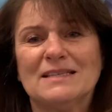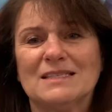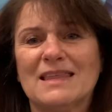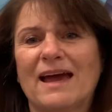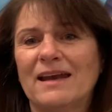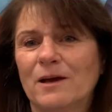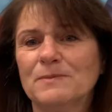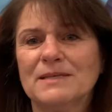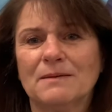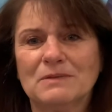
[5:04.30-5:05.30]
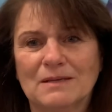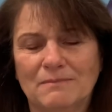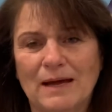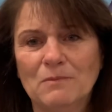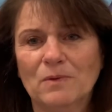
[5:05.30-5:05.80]
That helps them to
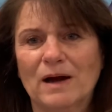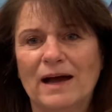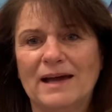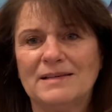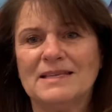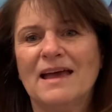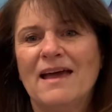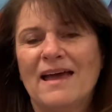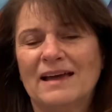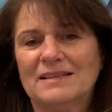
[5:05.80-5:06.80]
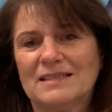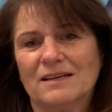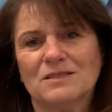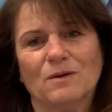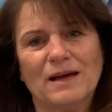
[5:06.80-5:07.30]
memorize, and it's
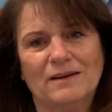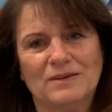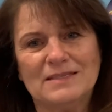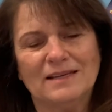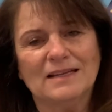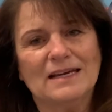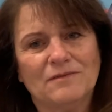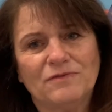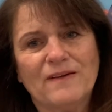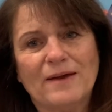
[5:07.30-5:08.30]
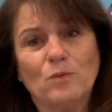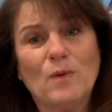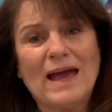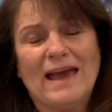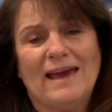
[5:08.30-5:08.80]
also kind of a silly and fun
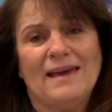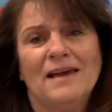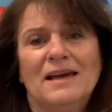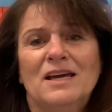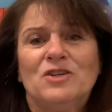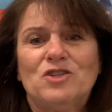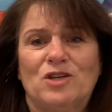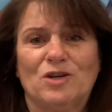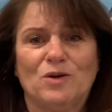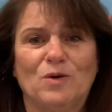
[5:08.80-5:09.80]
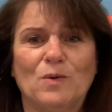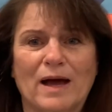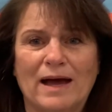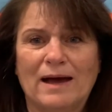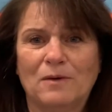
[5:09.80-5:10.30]
way to
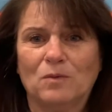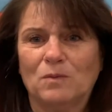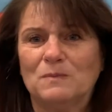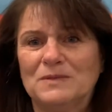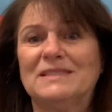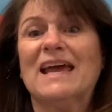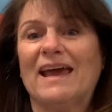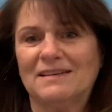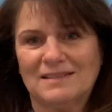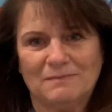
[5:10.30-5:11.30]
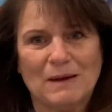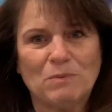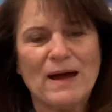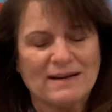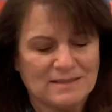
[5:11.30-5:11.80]
say it and
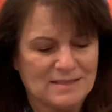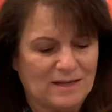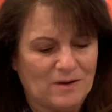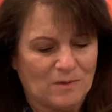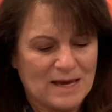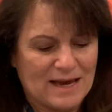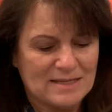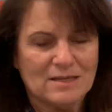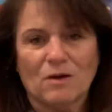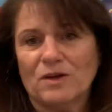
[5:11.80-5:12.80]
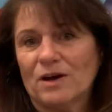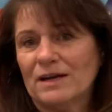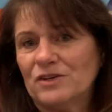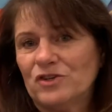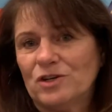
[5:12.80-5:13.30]
practice it. Okay, so they're
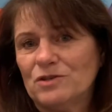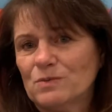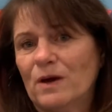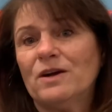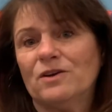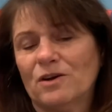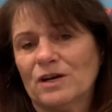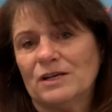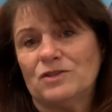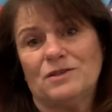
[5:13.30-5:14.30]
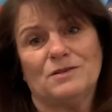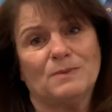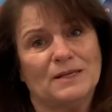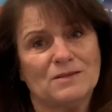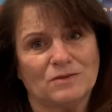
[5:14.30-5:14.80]
going to choose one, or you're going to choose
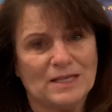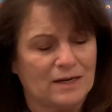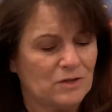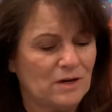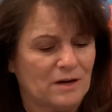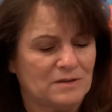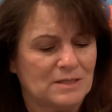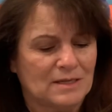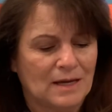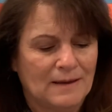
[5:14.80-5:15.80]
one, so take turns.